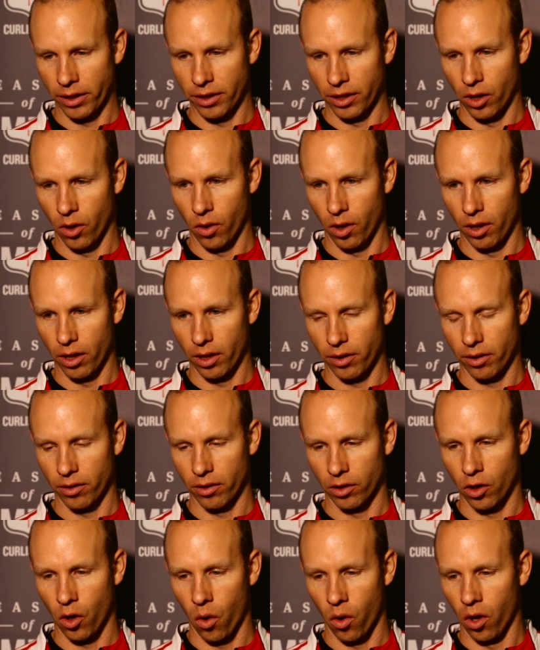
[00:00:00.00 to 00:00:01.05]
You know,
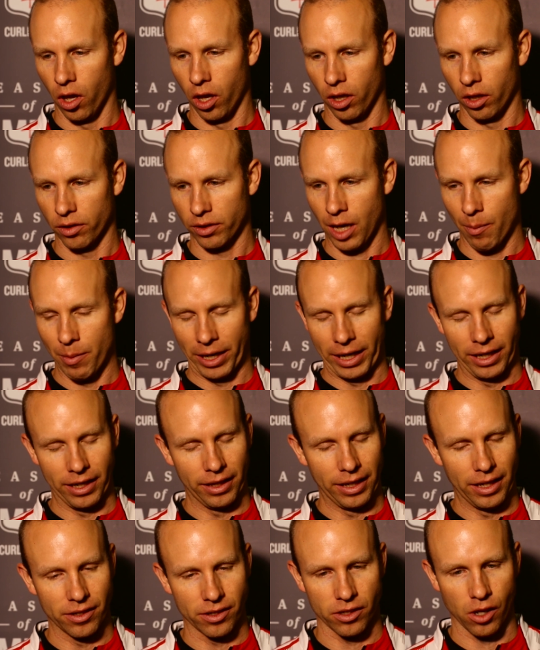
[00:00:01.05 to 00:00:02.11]
the goal coming into
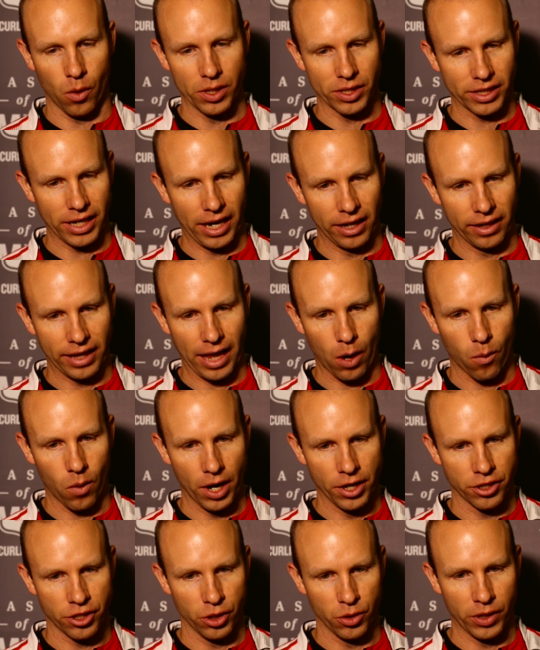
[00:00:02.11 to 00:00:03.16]
these is always to get into that
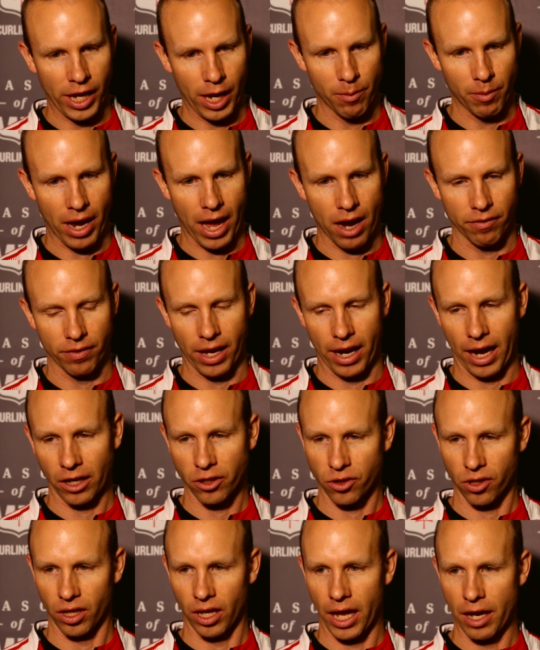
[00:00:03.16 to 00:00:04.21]
1-2 game to have that
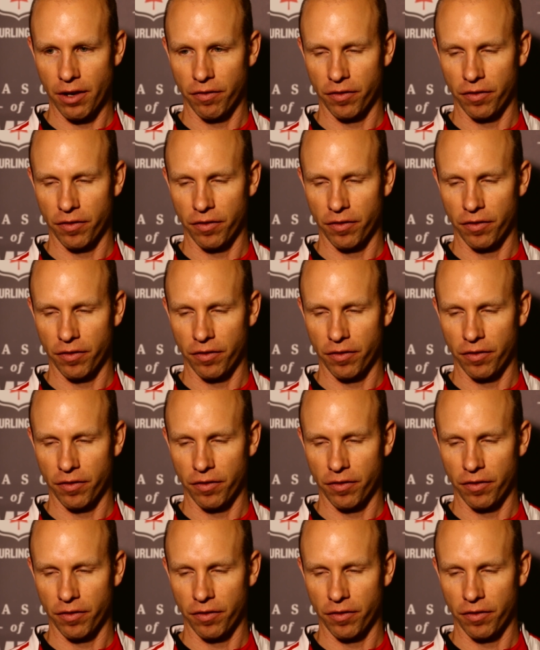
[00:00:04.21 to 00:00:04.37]
extra life.